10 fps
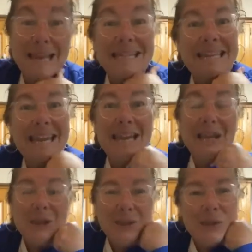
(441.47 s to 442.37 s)
is
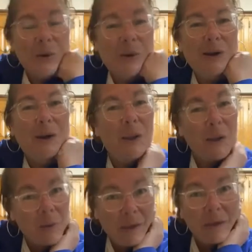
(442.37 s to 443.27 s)
in your
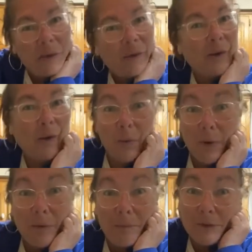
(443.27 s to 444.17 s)
quick cooker
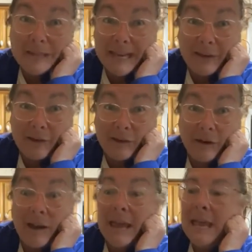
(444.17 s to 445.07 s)
or multi
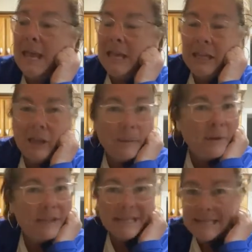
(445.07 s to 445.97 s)
cooker. You can
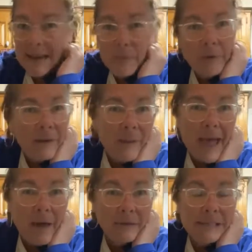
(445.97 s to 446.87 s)
put the same three
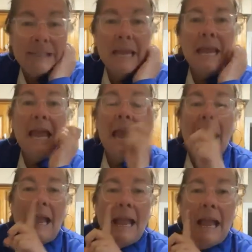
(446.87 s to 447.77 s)
pounds
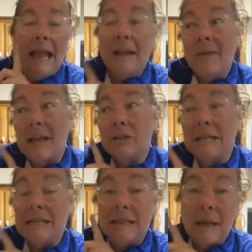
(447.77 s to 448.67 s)
and I've
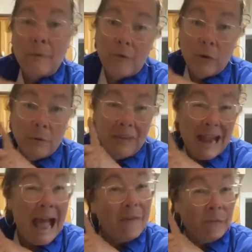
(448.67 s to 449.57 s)
actually done that before with it
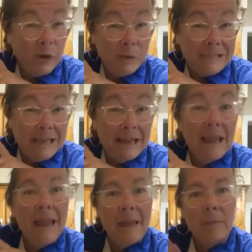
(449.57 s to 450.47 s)
half
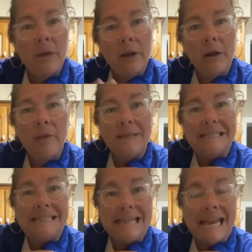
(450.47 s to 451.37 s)
frozen and put it on the
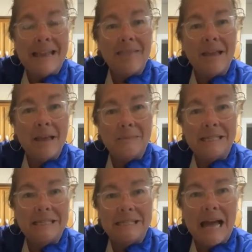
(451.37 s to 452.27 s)
stand that comes
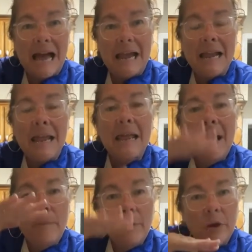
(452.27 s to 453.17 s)
inside,
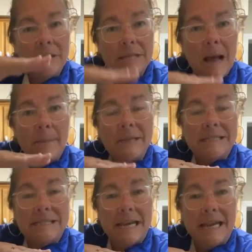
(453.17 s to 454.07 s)
put it on top of the
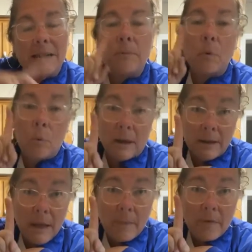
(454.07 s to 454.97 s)
stand, put one
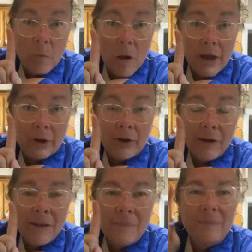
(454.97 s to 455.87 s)
cup of water